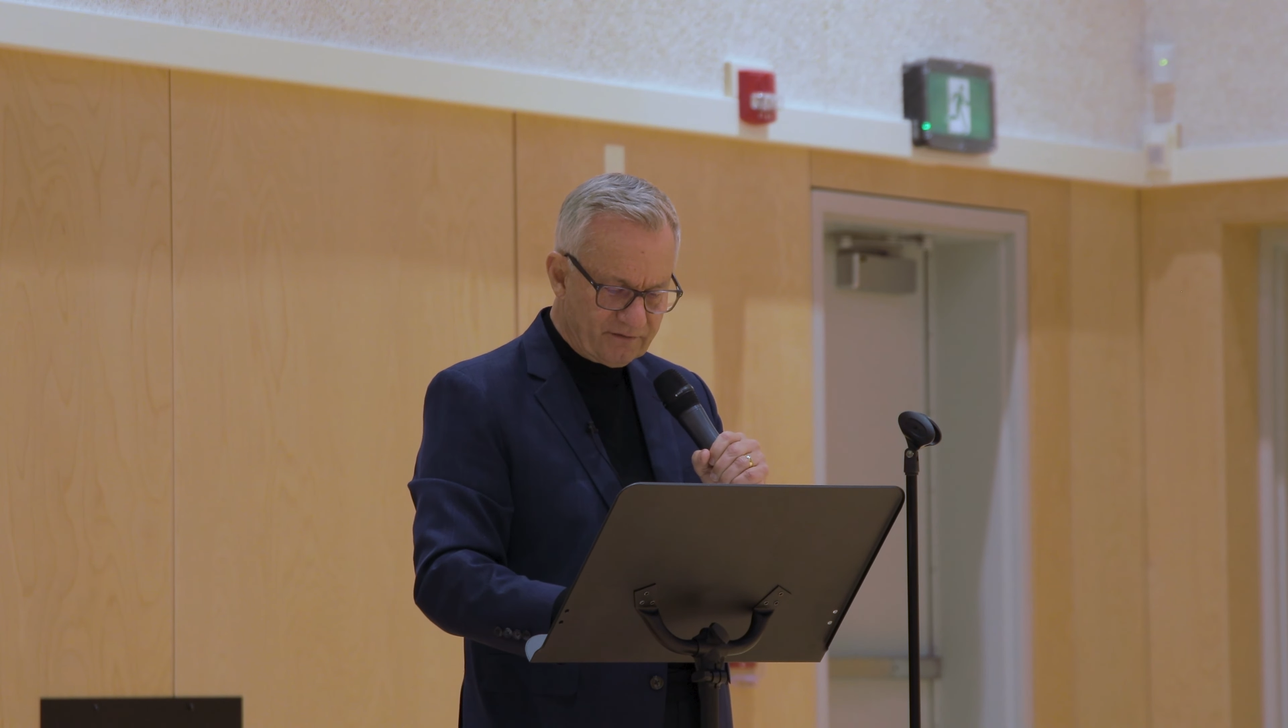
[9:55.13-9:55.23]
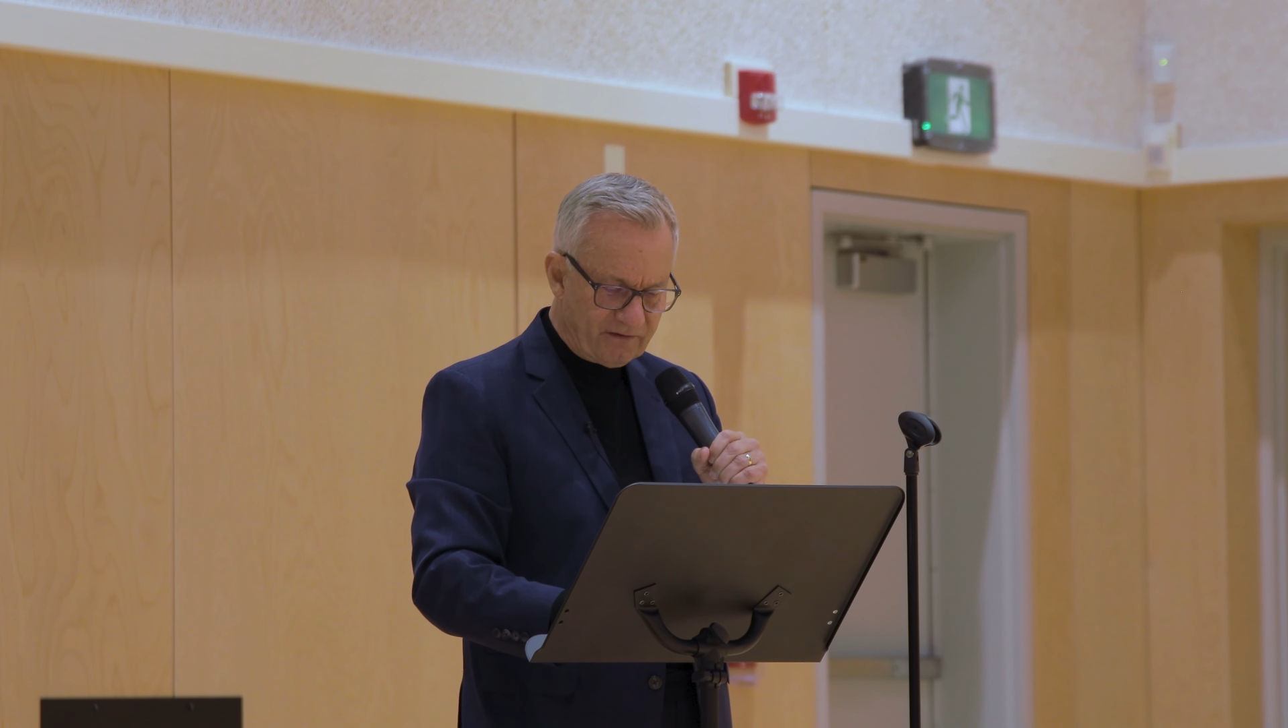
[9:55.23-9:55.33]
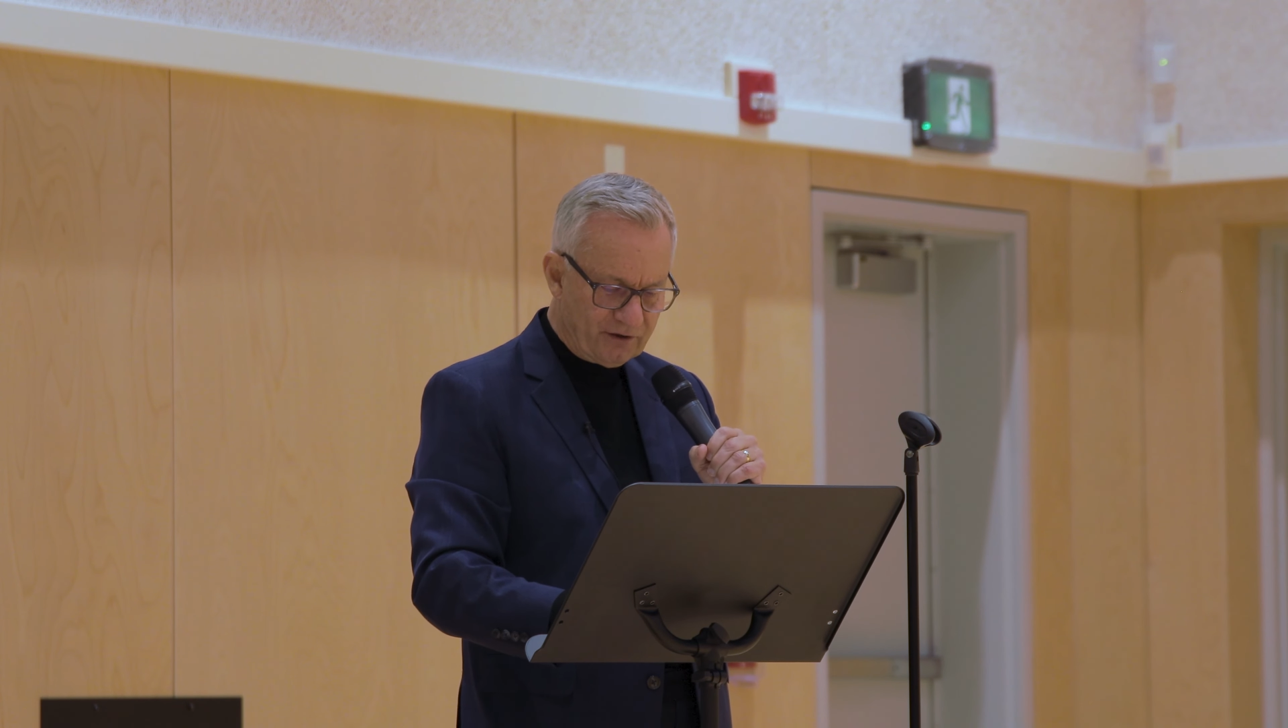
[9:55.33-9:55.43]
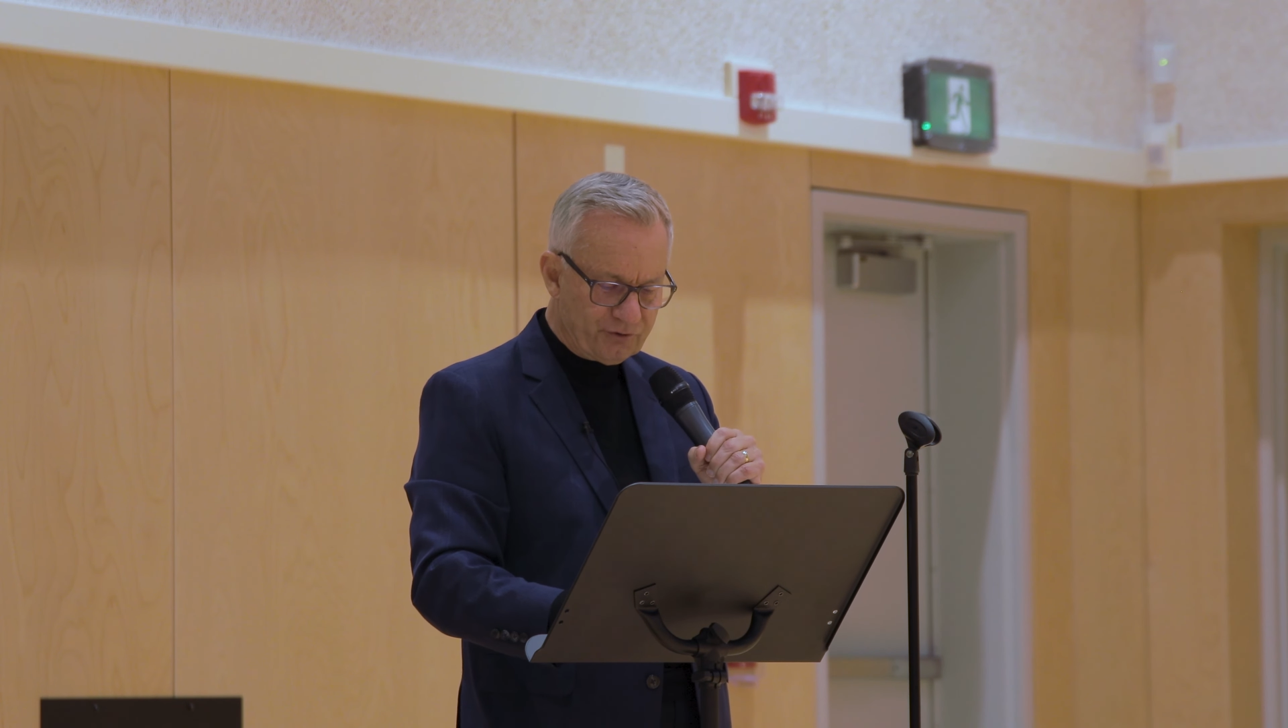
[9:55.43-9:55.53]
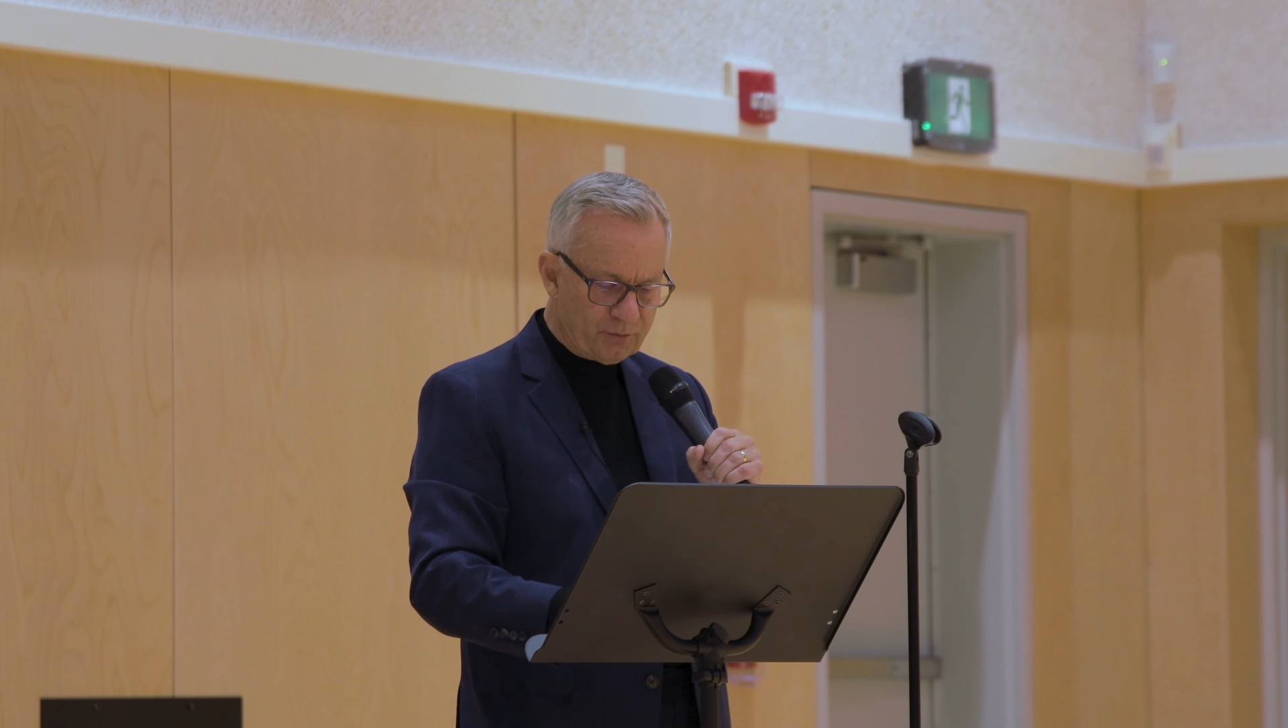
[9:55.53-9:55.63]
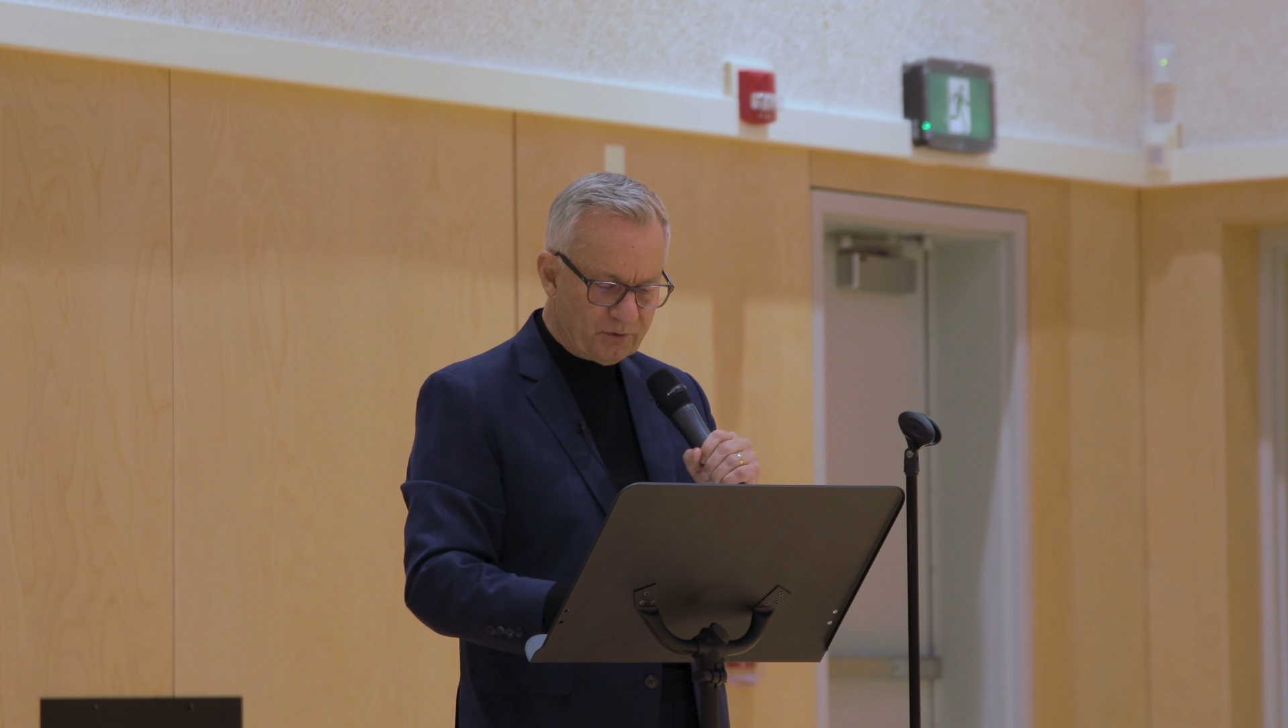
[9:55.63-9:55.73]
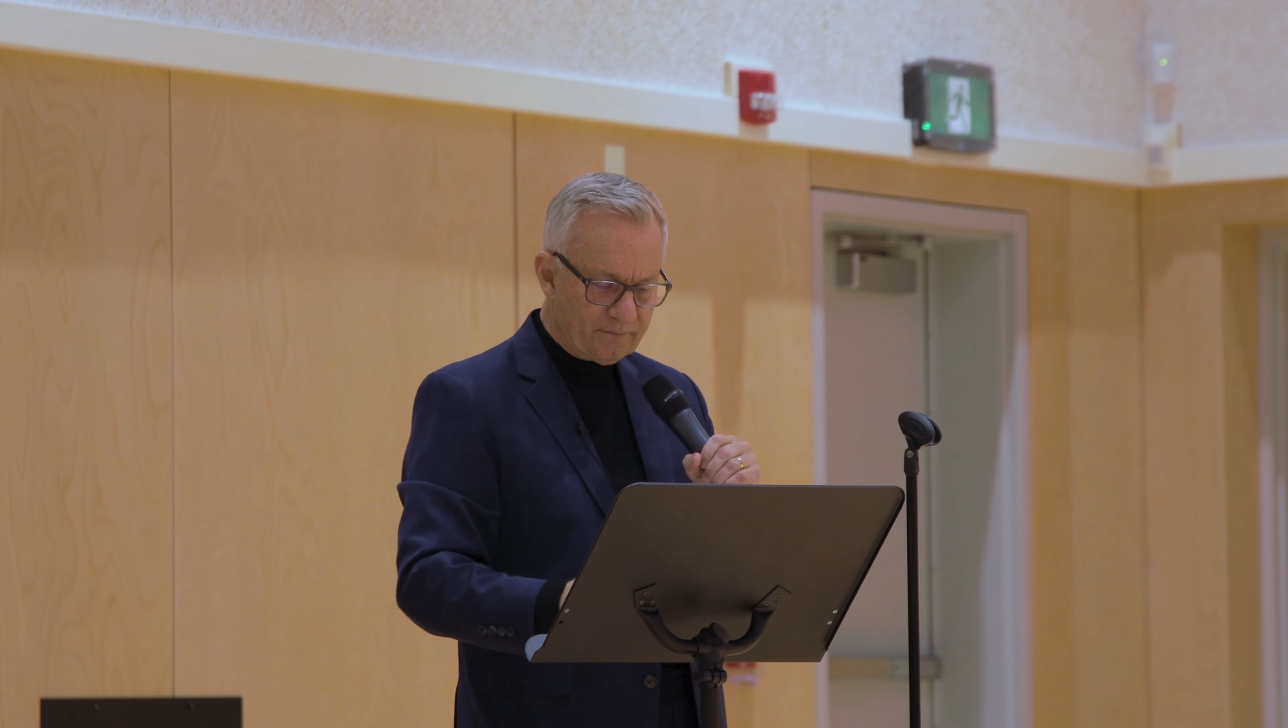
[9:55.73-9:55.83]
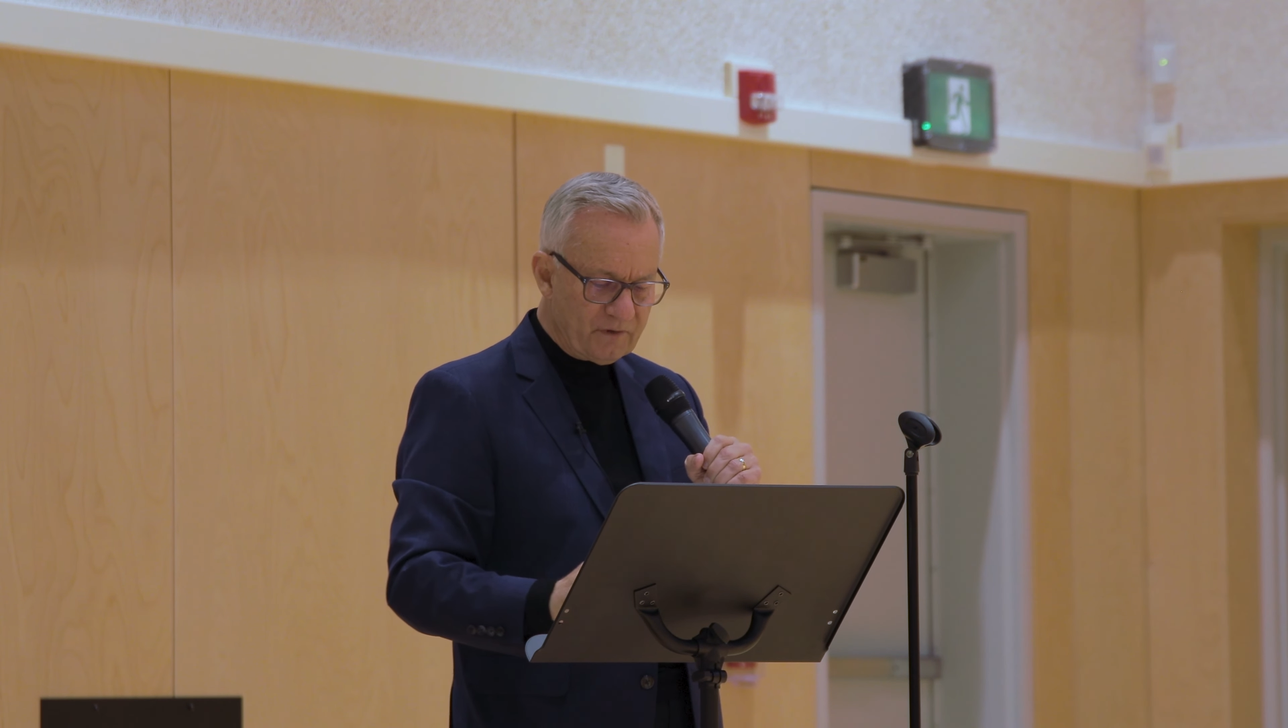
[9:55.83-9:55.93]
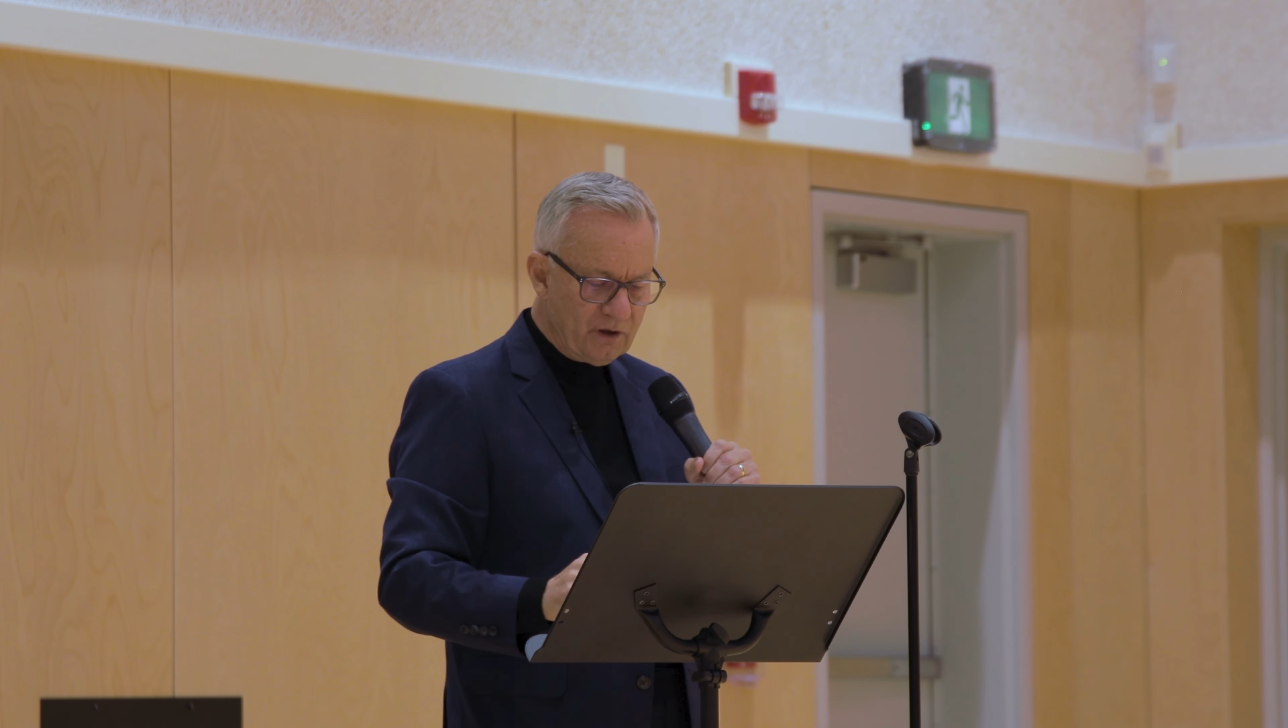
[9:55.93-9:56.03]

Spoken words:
the vulnerable.